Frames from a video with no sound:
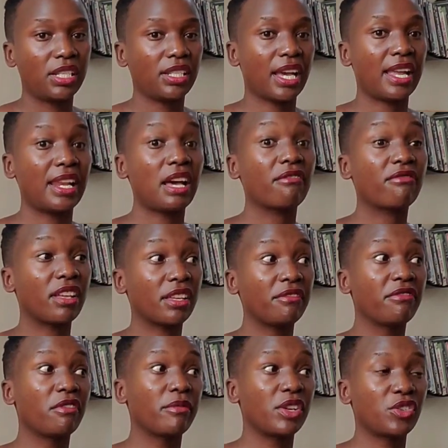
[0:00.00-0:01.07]
love the
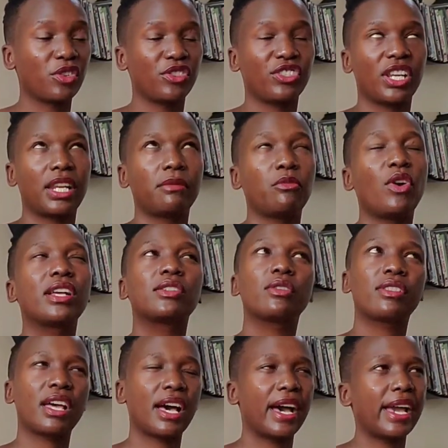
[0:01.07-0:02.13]
information shared, more so
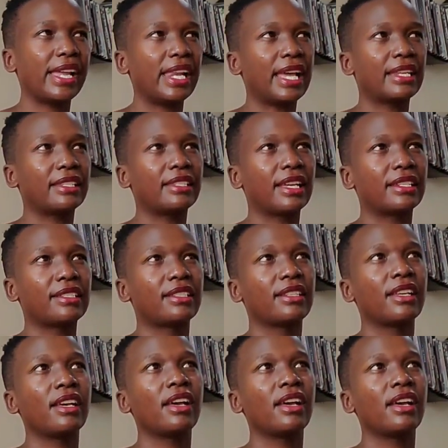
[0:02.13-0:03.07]
the highlight that